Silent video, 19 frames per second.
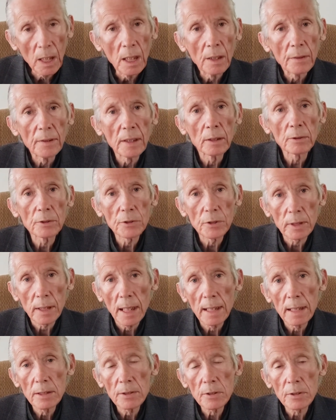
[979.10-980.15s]
there is a
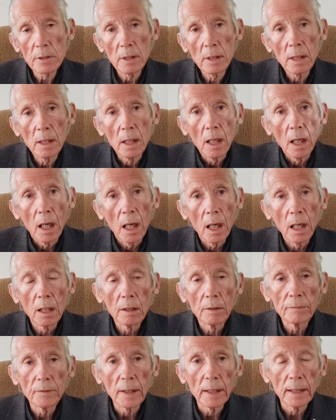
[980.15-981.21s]
case
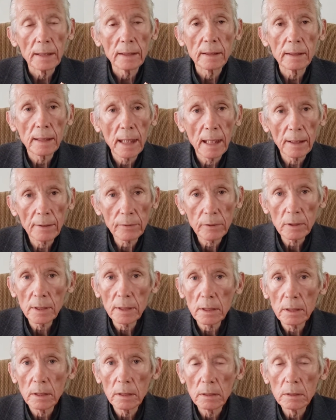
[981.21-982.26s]
of a
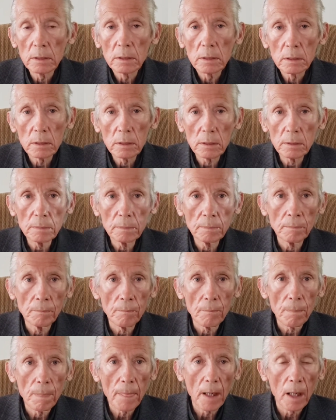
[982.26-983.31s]
Catholic
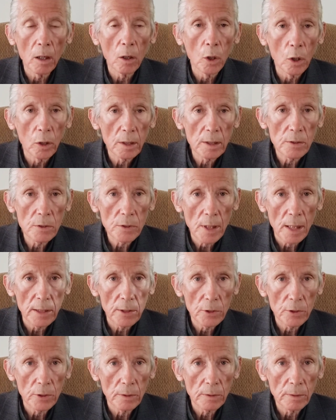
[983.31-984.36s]

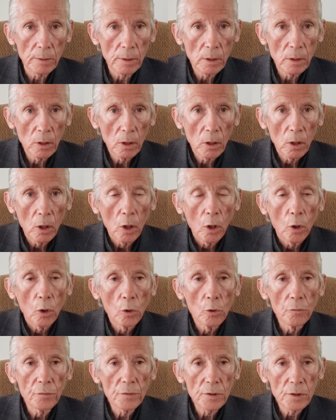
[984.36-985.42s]
organization
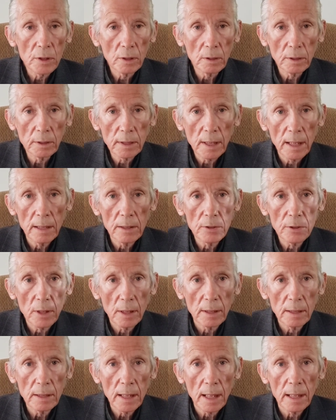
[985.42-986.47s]
who facilitates and
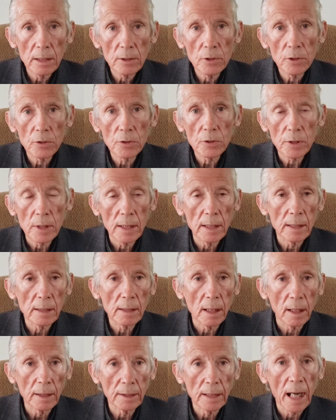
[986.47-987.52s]
engages in
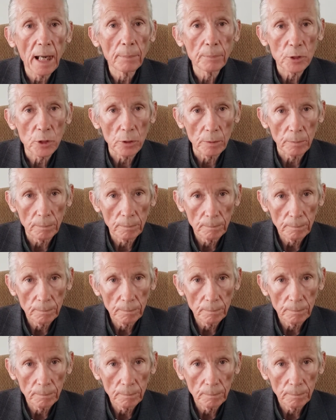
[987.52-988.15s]
adoption.